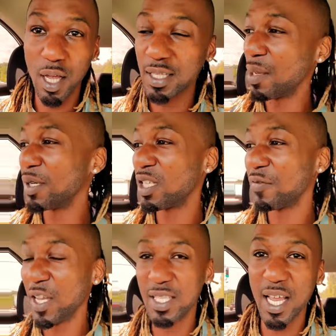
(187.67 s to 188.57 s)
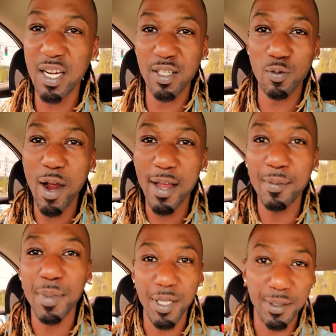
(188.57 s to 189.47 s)
And some of the stuff they're saying is
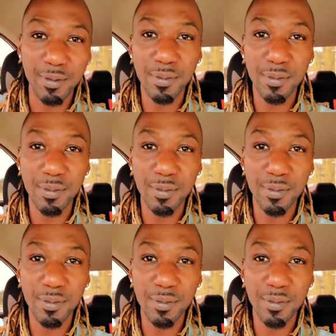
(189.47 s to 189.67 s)
right, but